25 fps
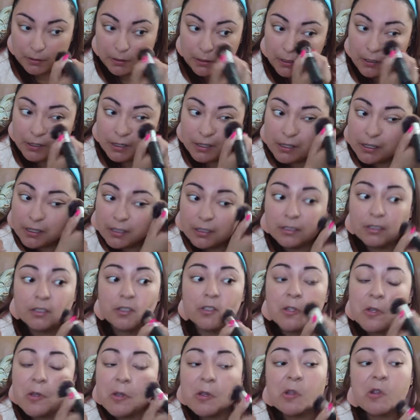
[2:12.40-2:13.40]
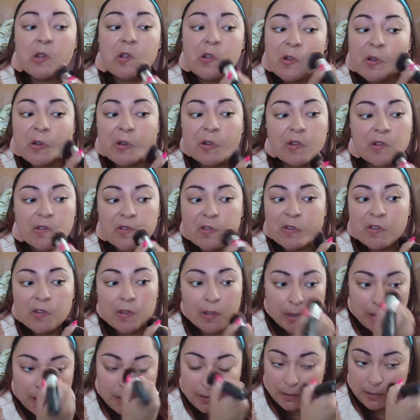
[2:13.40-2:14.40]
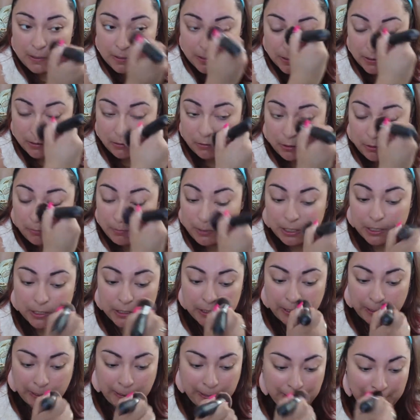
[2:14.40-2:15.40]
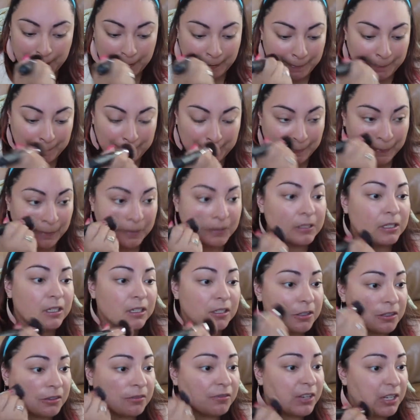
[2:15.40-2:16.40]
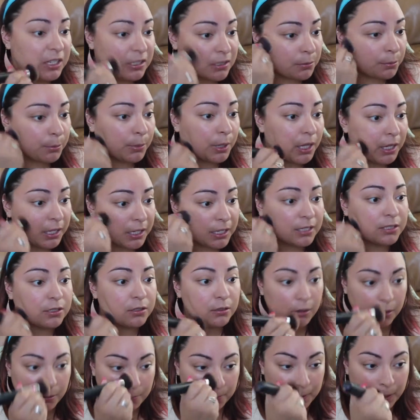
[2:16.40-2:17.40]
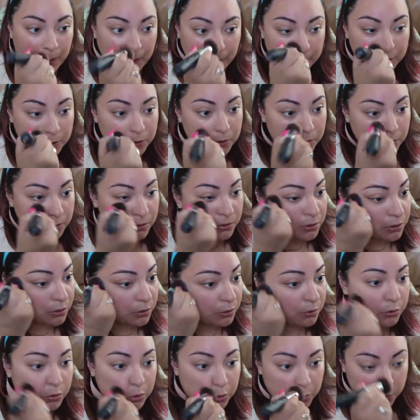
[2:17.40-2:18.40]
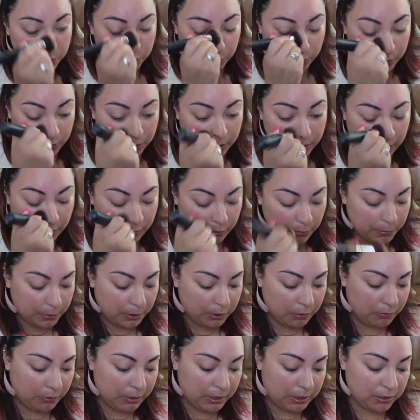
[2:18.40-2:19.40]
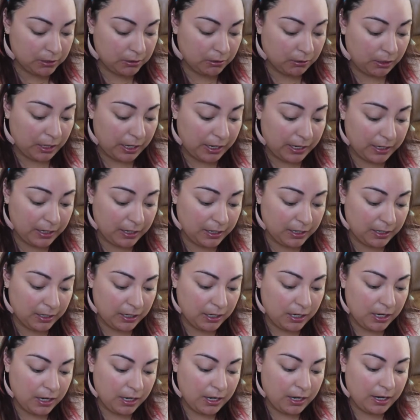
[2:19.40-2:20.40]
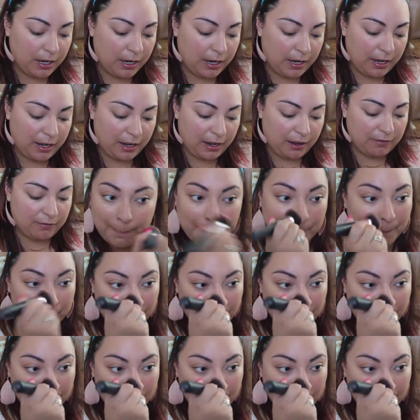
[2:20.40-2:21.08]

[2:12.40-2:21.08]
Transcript: And this is only my second time using the Face and Body, so I'm not too sure how I'm going to like it. I have